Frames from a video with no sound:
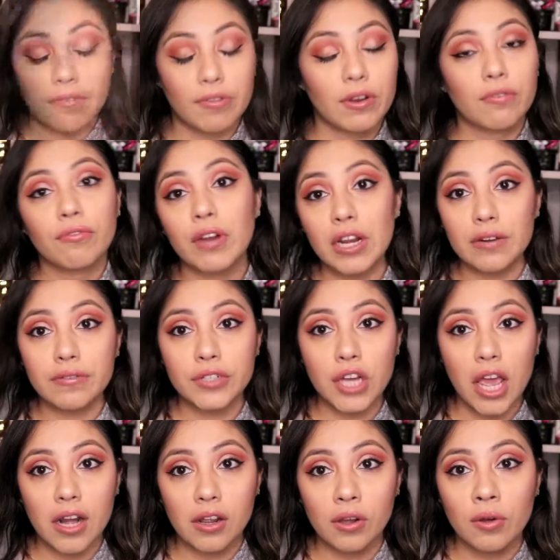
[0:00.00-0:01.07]
If you're afraid of
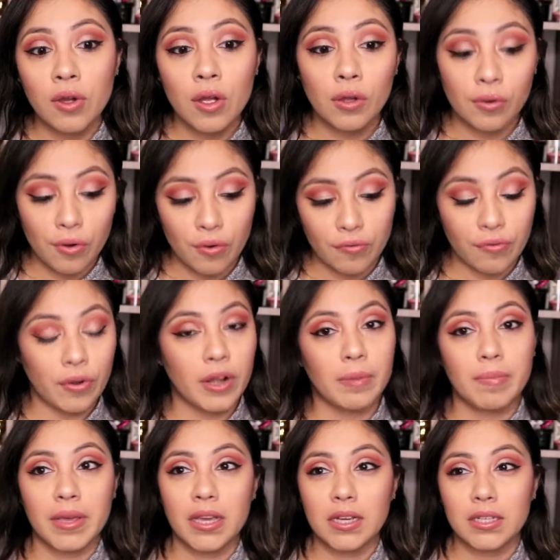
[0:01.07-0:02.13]
shadow, go for
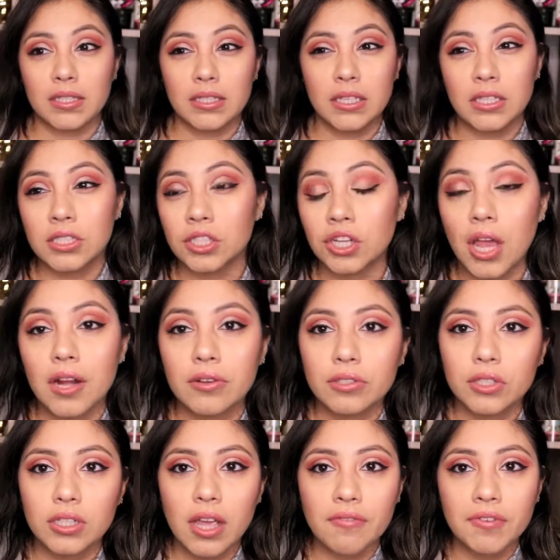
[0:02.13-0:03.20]
it, because these
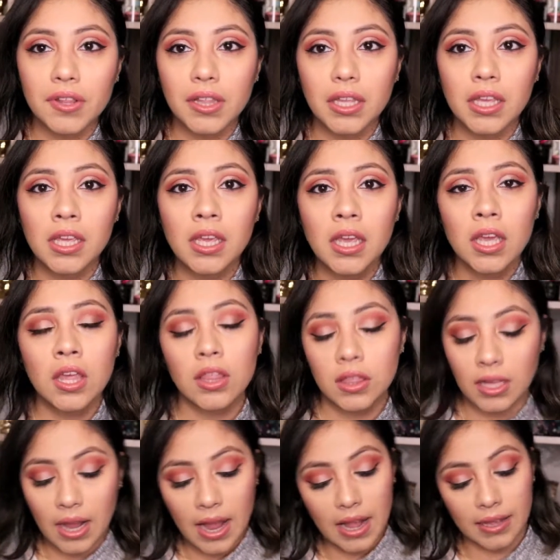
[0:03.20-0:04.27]
shadows are definitely
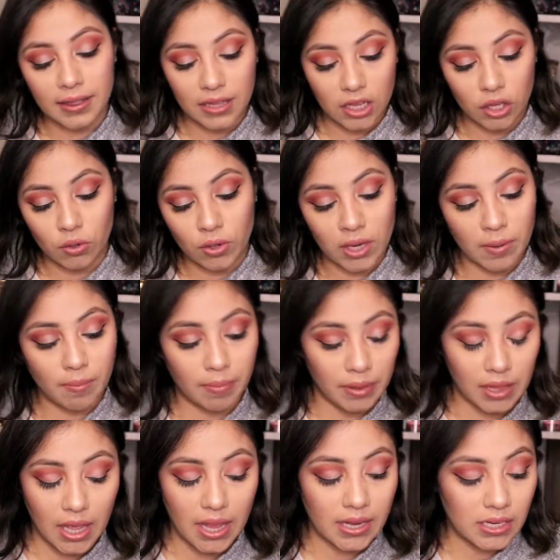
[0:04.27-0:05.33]
the kind that you can
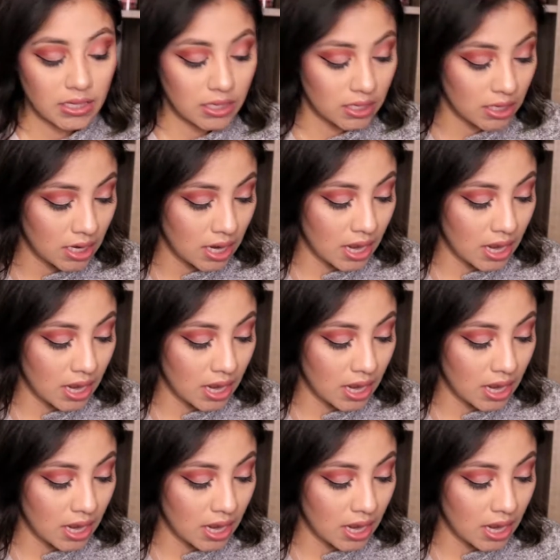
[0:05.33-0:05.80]
blend